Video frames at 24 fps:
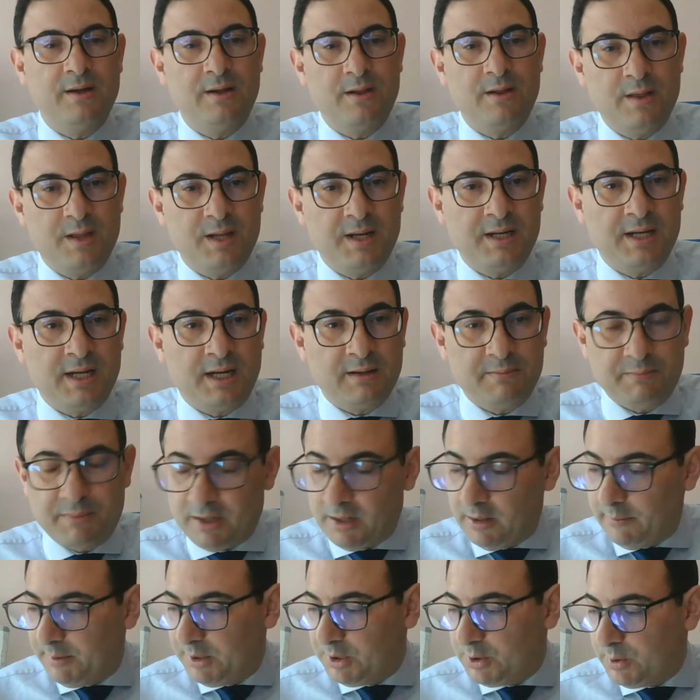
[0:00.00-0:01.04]
the
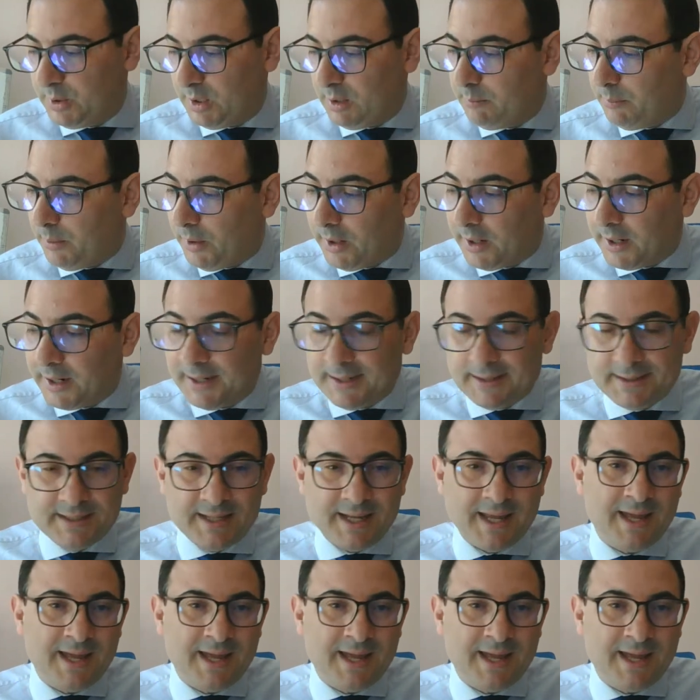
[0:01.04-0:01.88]
non-parametric part,